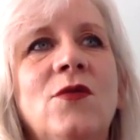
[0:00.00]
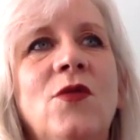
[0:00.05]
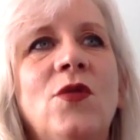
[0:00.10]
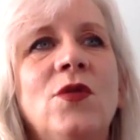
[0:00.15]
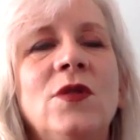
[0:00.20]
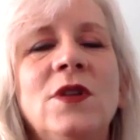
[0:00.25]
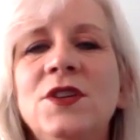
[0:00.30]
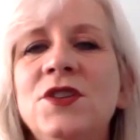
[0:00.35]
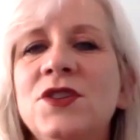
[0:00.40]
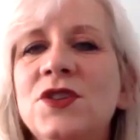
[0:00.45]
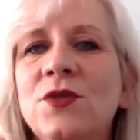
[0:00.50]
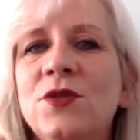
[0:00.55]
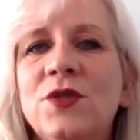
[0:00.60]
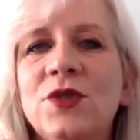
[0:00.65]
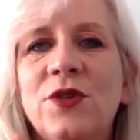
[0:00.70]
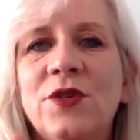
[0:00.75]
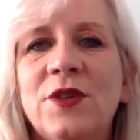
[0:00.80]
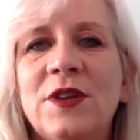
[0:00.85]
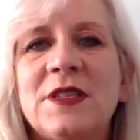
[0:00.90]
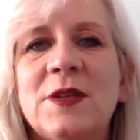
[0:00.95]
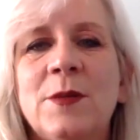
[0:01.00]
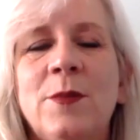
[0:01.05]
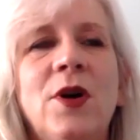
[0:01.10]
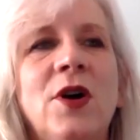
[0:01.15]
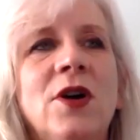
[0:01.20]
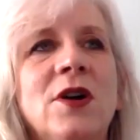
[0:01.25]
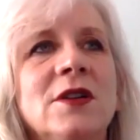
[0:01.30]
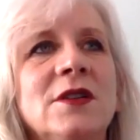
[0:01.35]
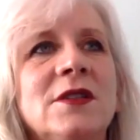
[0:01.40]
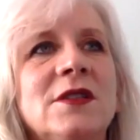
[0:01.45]
only 2 degrees
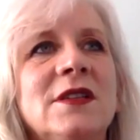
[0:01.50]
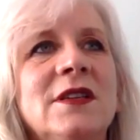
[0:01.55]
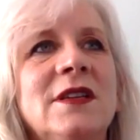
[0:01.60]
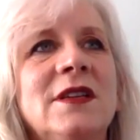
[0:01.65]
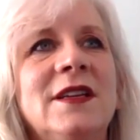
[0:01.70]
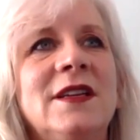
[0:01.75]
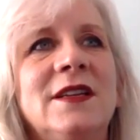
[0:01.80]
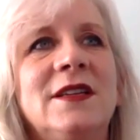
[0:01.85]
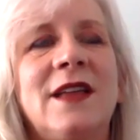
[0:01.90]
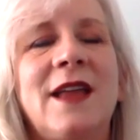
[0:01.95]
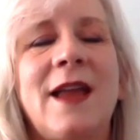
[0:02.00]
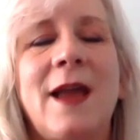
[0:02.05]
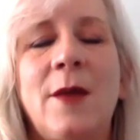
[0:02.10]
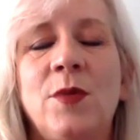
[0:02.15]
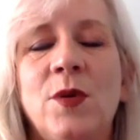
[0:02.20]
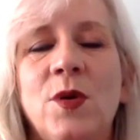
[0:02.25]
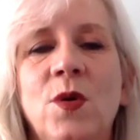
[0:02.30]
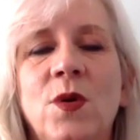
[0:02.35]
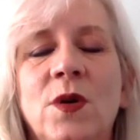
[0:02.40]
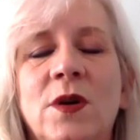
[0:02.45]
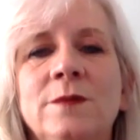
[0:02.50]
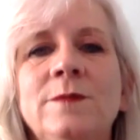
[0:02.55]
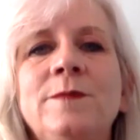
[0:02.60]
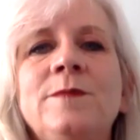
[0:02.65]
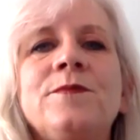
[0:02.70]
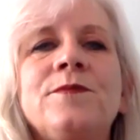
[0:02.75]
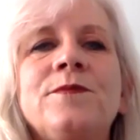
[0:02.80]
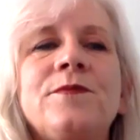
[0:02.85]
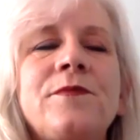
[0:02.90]
apart in Capricorn.